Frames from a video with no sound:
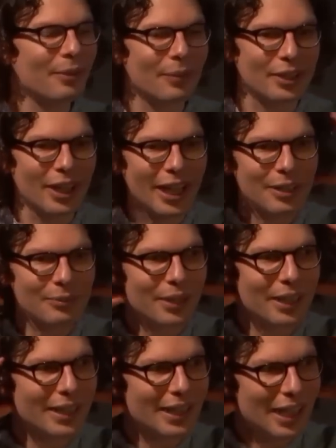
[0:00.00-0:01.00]
and I had
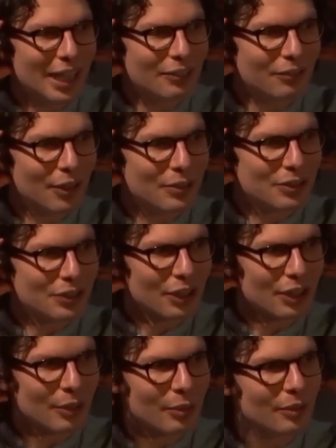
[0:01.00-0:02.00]
my headphones on,
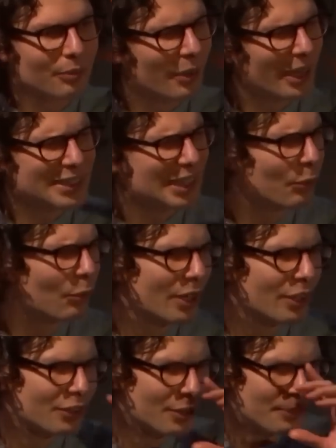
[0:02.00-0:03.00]
and we'd mic'd up one
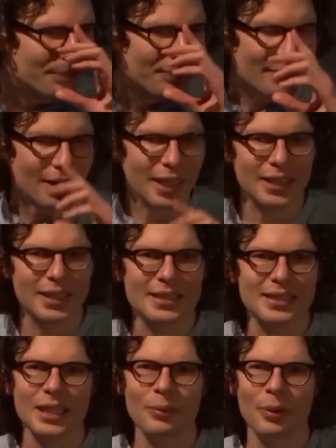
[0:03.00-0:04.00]
of them. And as
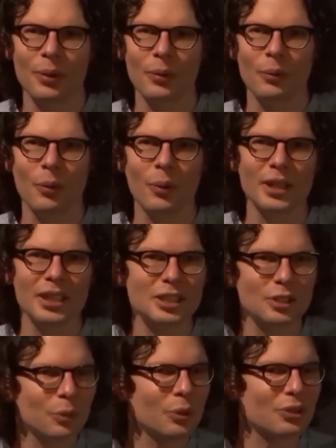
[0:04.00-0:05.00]
they were walking
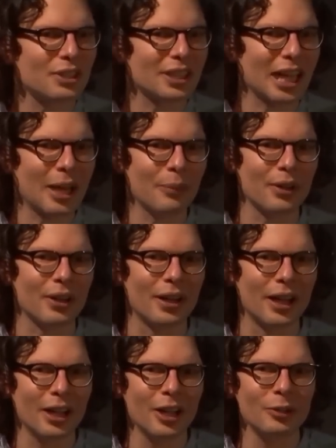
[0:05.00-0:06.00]
towards the camera,
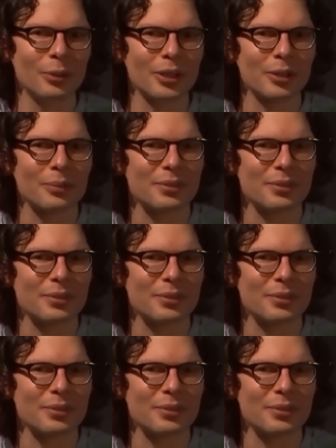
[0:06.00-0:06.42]
I heard one of them